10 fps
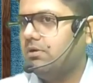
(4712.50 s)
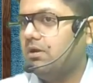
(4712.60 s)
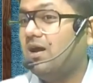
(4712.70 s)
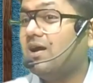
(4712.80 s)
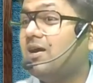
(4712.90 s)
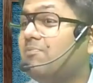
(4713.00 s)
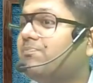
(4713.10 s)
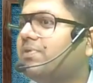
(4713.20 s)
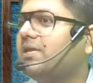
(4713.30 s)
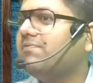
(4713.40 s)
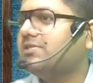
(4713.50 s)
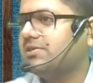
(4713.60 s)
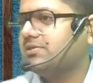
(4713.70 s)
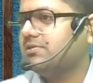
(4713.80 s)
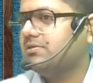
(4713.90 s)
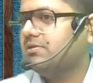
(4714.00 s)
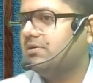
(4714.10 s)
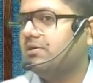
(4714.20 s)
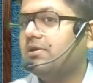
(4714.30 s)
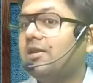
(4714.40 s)
a company which is
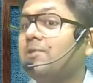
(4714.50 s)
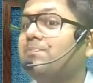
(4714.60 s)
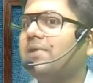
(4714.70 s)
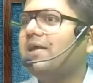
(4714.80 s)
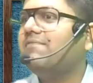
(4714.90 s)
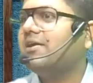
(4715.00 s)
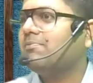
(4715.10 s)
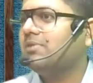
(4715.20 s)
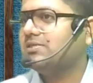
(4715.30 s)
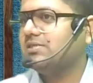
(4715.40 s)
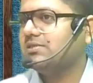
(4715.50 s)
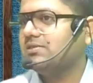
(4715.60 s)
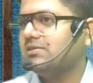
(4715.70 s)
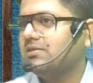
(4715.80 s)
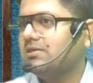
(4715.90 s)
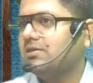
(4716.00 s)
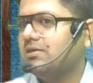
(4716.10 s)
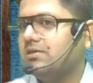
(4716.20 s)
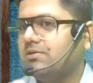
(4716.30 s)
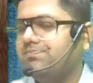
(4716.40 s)
running private buses
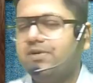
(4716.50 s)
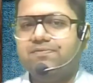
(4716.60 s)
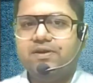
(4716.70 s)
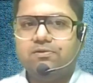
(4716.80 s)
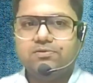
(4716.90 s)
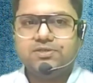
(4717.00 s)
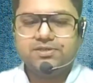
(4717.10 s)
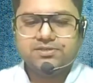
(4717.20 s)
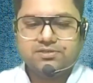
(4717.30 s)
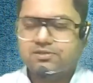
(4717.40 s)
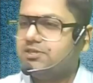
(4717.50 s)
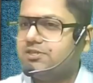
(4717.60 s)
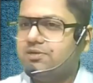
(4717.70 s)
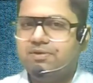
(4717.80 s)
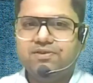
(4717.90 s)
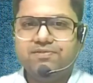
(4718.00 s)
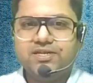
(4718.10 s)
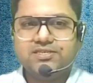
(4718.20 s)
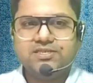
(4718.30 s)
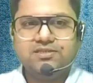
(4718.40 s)
between two cities. Drishyam, everyone
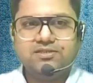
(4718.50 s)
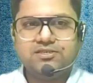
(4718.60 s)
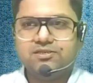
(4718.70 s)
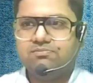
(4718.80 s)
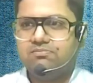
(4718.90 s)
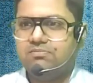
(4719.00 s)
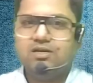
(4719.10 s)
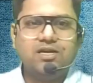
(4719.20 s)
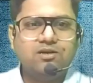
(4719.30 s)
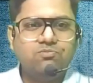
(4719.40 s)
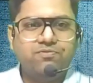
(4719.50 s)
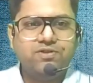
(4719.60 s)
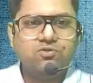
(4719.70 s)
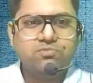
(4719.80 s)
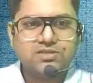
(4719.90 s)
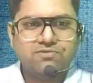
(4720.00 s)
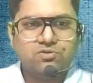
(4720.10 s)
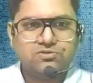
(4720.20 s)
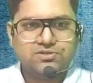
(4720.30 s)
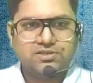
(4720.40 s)
has seen Drishyam. Malayalam movie, you must have
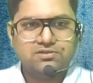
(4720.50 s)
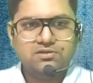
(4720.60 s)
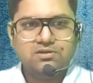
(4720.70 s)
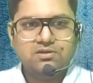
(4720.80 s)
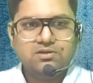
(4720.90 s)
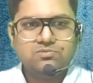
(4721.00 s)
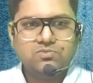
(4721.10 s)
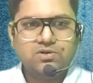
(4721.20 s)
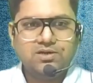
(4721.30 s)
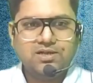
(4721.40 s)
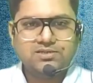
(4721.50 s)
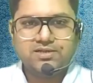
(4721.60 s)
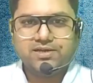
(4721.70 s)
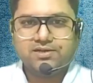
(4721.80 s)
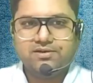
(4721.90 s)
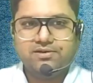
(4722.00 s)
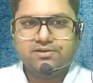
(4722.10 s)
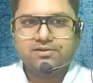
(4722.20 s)
also seen. Mohanlal sir acted in it.